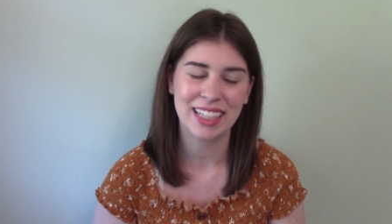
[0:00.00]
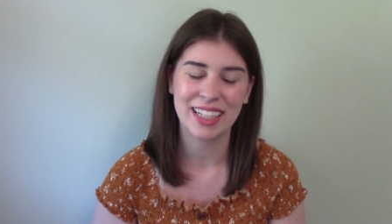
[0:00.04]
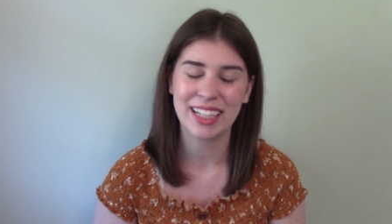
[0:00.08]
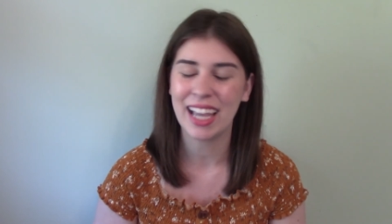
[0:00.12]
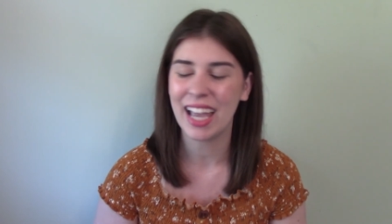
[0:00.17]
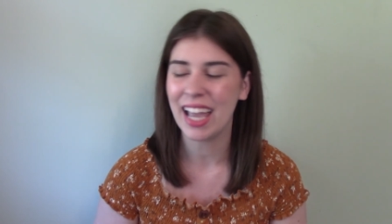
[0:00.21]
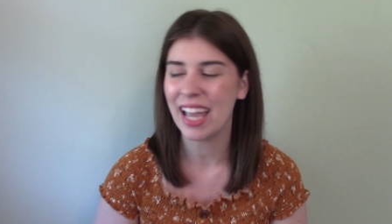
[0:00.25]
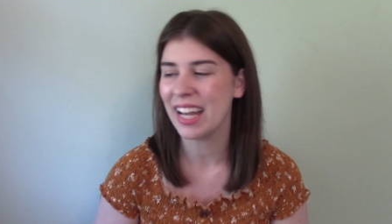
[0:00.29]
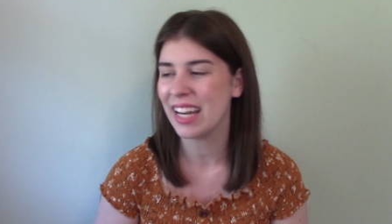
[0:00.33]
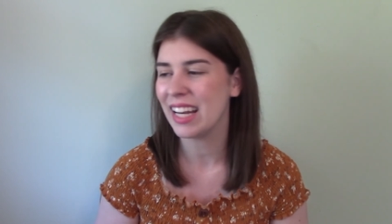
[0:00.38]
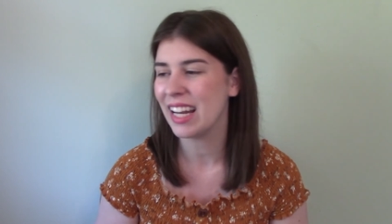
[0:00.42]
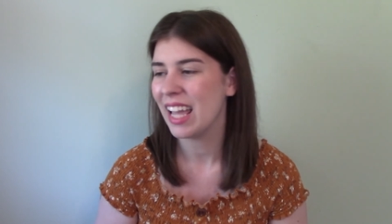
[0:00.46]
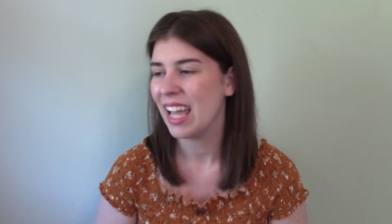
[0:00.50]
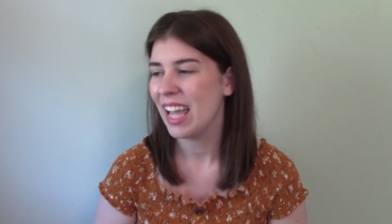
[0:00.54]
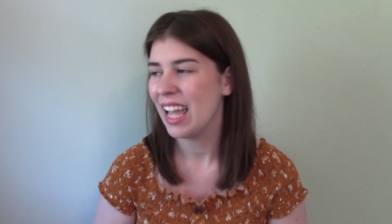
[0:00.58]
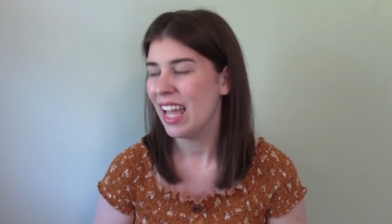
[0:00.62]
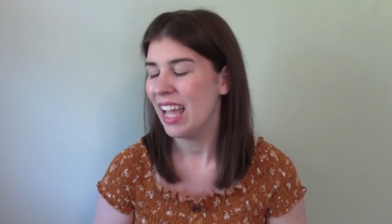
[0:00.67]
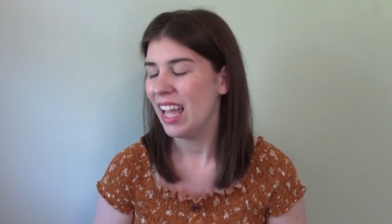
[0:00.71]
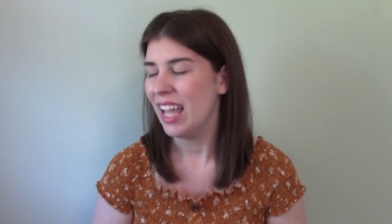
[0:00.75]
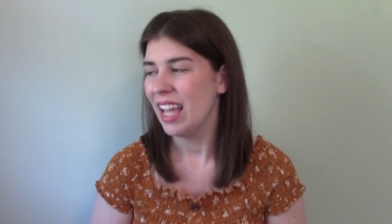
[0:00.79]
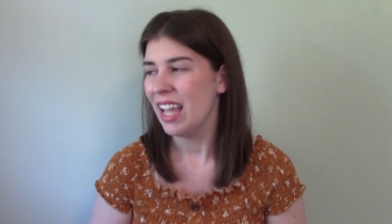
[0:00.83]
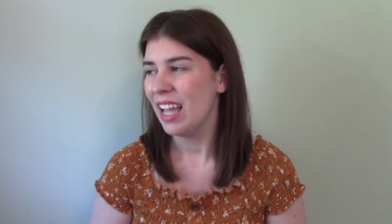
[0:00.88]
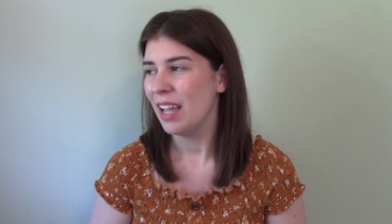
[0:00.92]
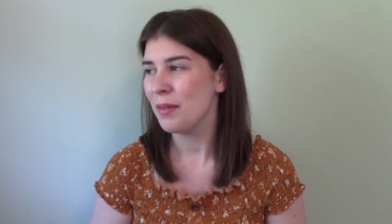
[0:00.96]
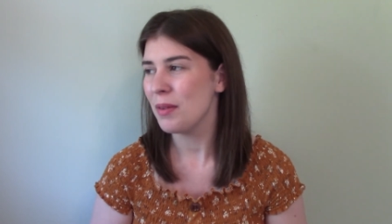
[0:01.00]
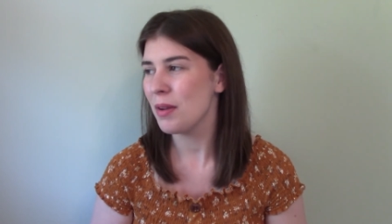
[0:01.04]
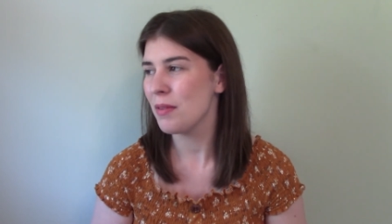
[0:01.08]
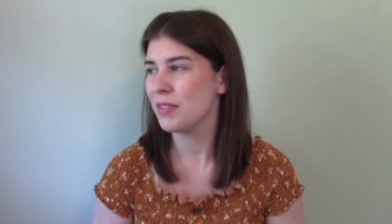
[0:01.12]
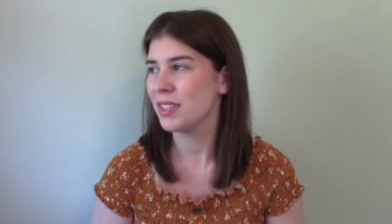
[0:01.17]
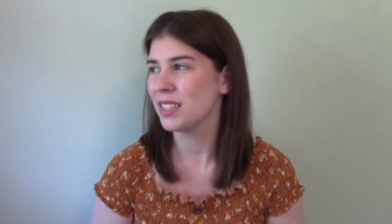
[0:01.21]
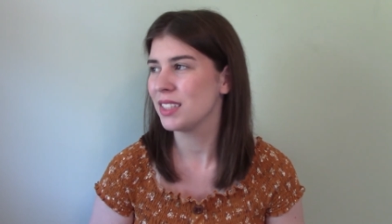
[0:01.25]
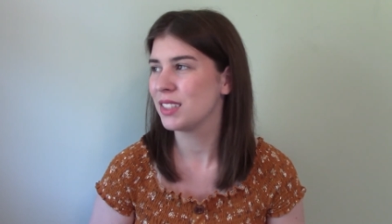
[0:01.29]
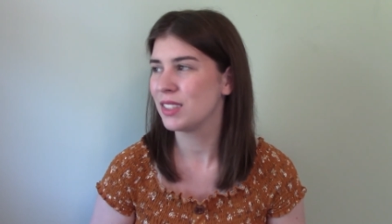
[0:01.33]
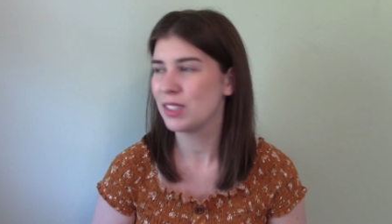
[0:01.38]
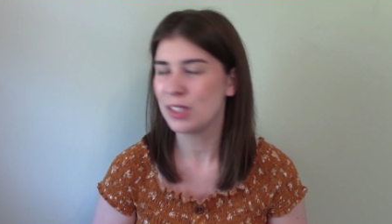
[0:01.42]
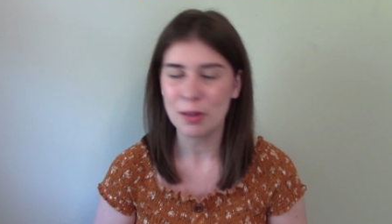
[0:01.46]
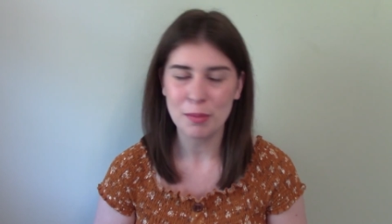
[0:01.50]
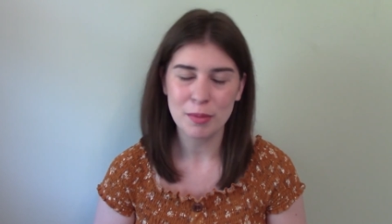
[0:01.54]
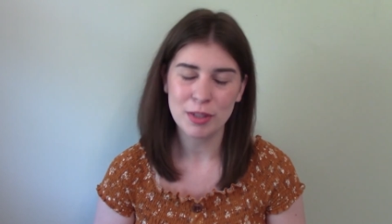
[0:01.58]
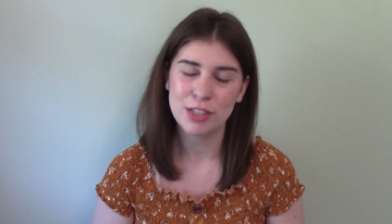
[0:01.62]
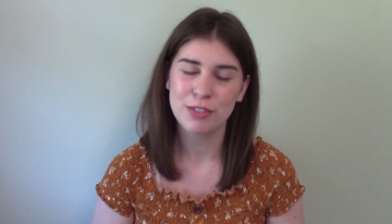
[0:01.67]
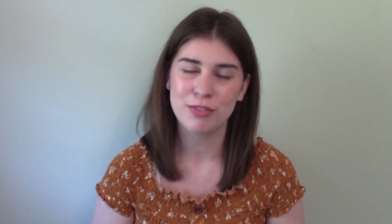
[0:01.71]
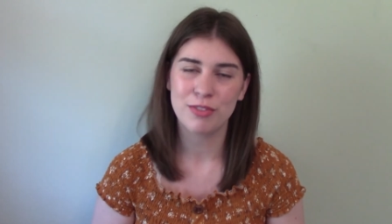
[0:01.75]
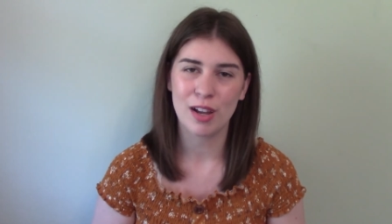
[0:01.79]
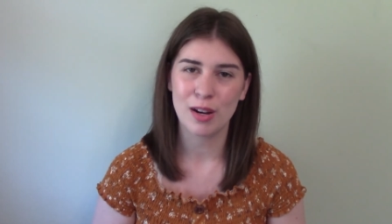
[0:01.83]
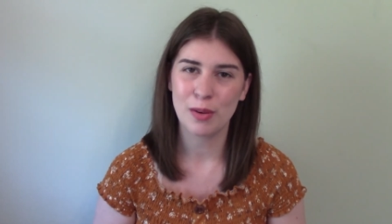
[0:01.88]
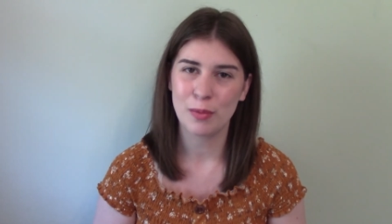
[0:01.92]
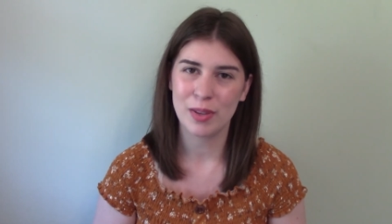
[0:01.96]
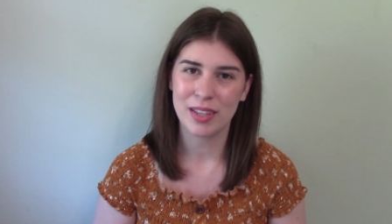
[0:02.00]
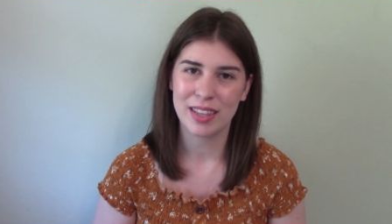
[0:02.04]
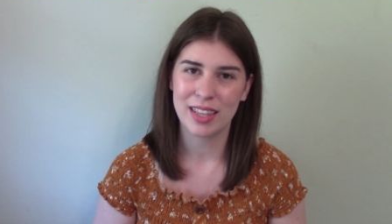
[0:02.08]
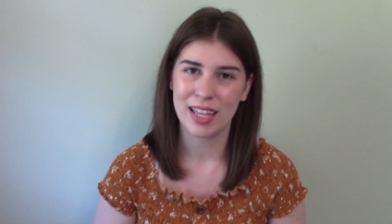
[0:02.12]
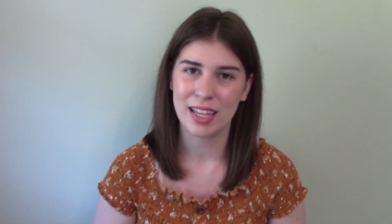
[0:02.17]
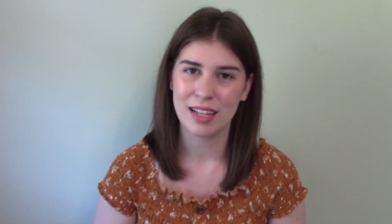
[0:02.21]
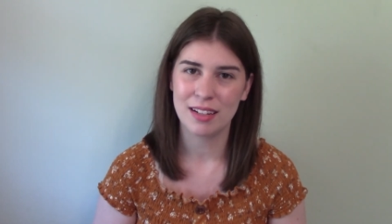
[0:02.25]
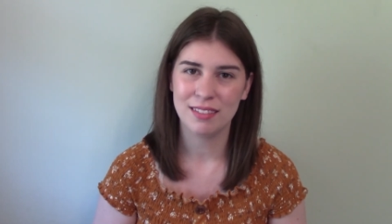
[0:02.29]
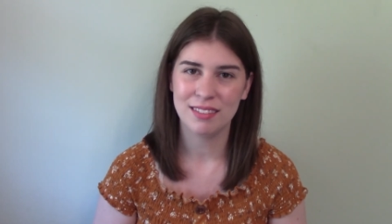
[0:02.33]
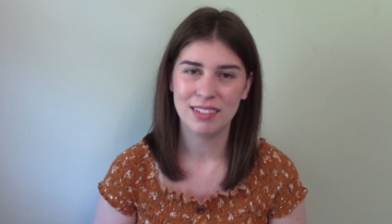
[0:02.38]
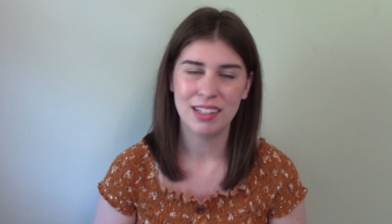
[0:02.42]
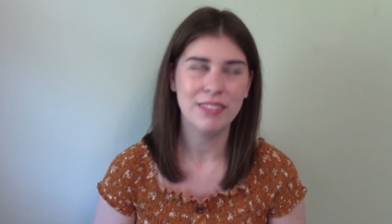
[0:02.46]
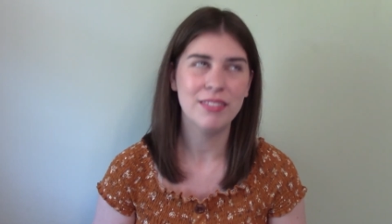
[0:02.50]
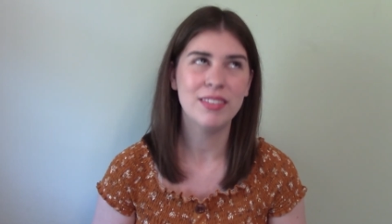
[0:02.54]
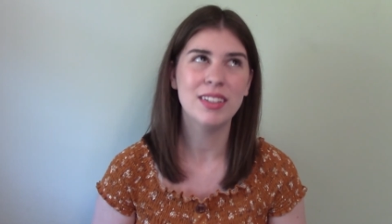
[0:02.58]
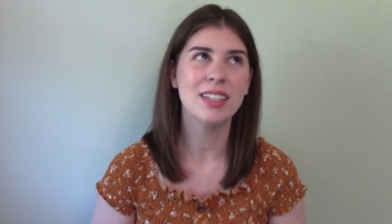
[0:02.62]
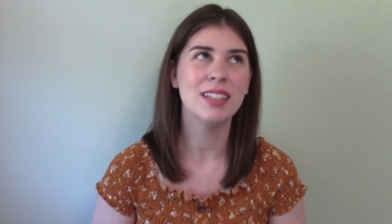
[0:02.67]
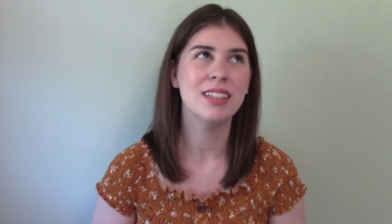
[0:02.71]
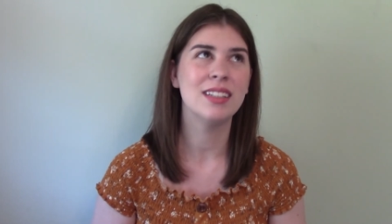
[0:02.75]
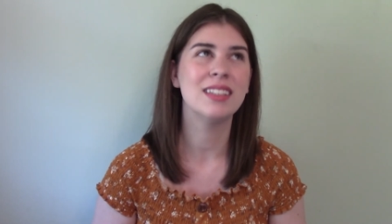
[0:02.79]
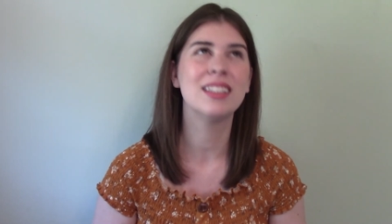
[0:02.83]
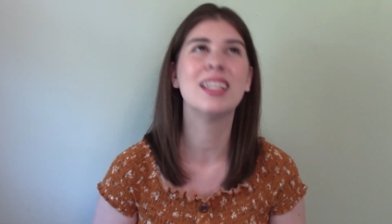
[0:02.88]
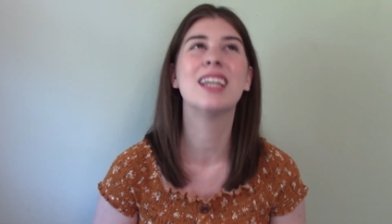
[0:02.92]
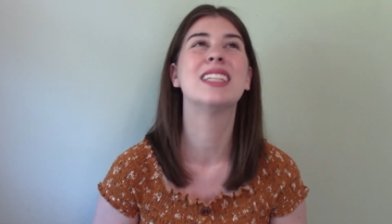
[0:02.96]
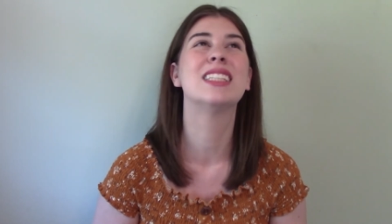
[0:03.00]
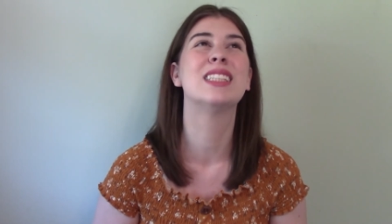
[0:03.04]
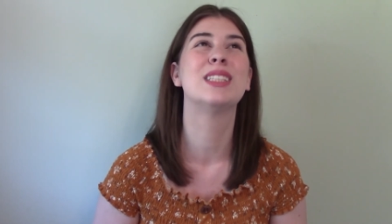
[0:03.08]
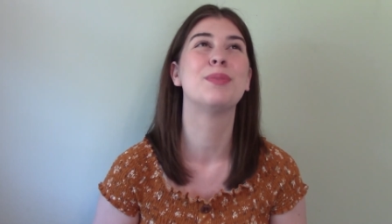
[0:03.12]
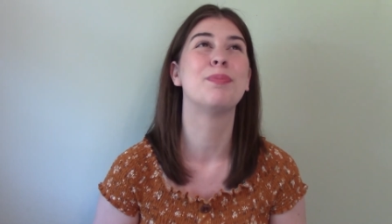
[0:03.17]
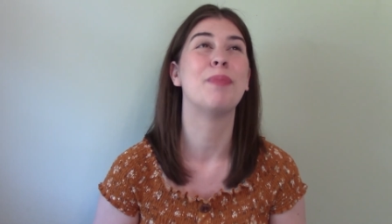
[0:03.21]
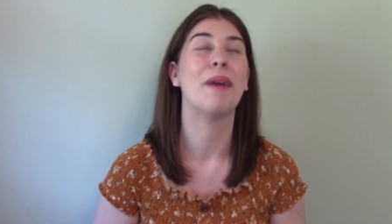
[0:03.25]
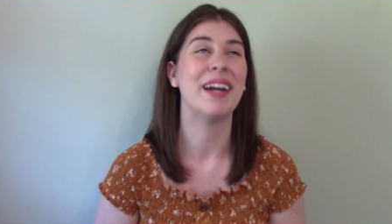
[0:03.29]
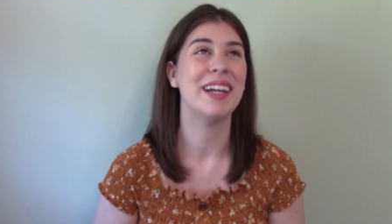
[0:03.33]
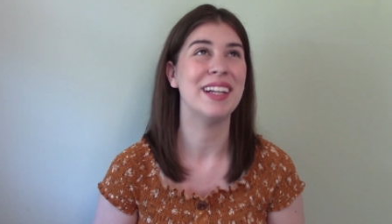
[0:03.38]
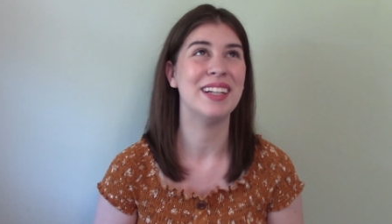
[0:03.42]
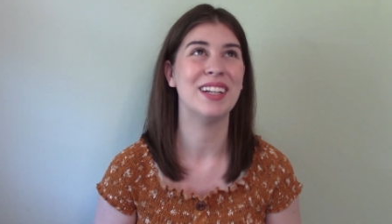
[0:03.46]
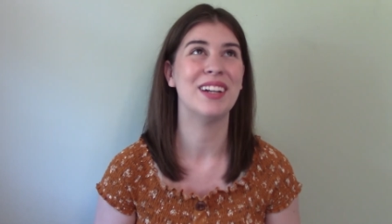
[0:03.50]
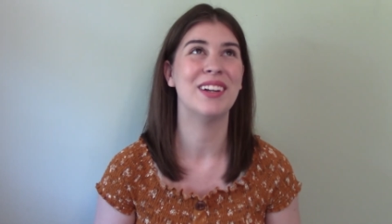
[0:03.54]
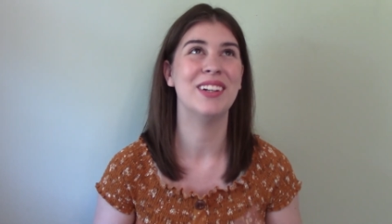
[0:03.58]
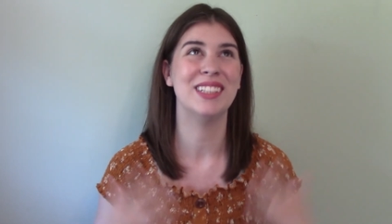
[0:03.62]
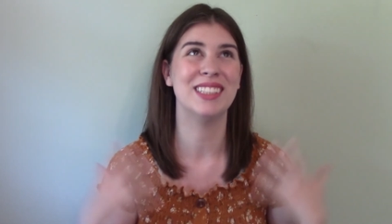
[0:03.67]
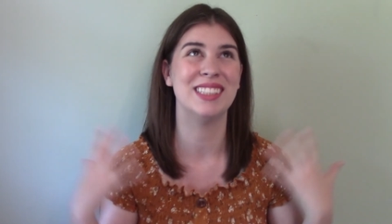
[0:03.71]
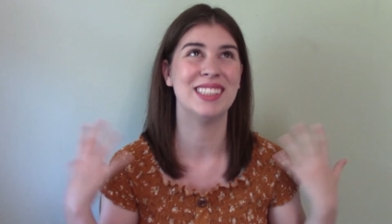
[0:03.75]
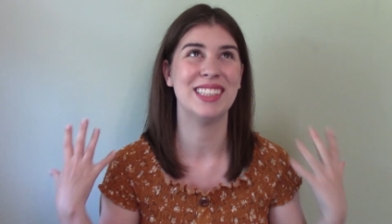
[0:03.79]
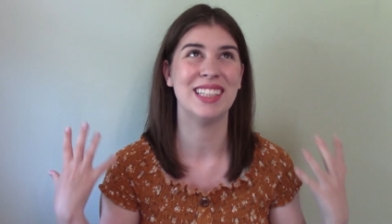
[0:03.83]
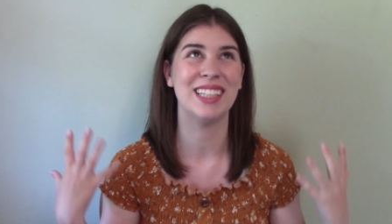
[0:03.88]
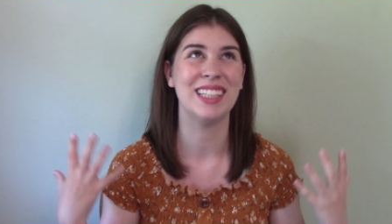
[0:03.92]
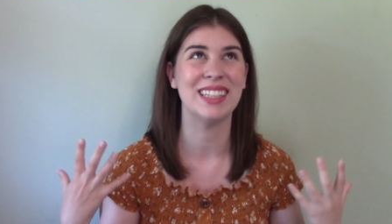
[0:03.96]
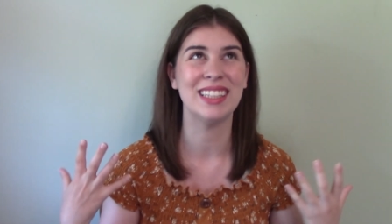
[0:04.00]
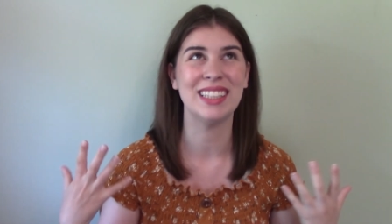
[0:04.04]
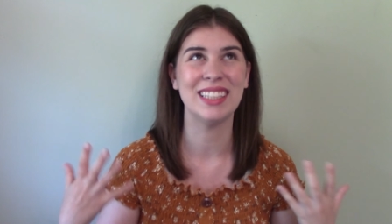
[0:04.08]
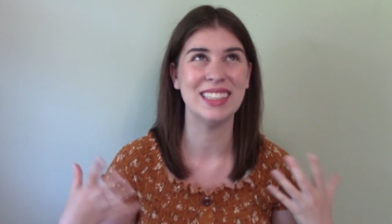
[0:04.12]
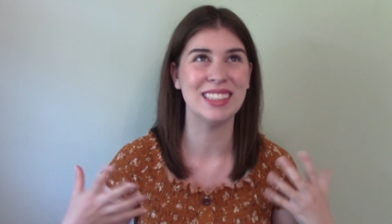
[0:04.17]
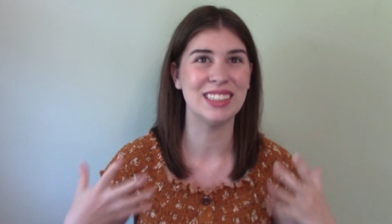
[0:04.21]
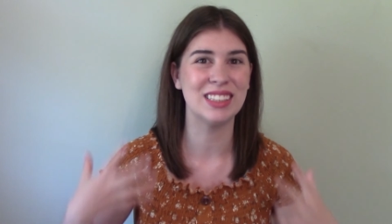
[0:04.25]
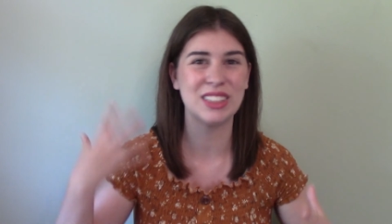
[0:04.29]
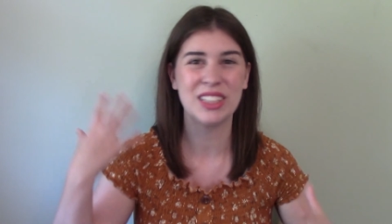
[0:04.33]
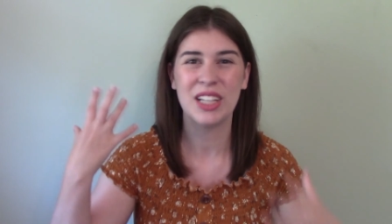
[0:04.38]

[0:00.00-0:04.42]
Again, I'm having so much fun with it, even despite noticing these